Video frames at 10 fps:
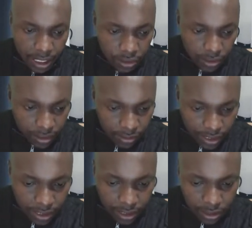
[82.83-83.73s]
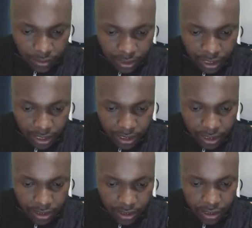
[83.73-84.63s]
So the gradient of the
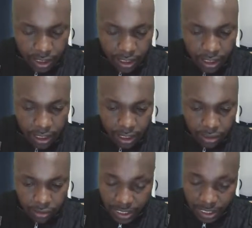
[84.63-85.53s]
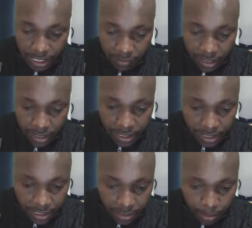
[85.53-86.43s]
tangent to this curve at
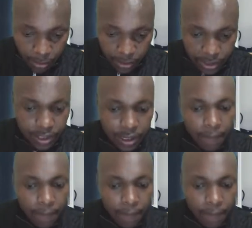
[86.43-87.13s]
this point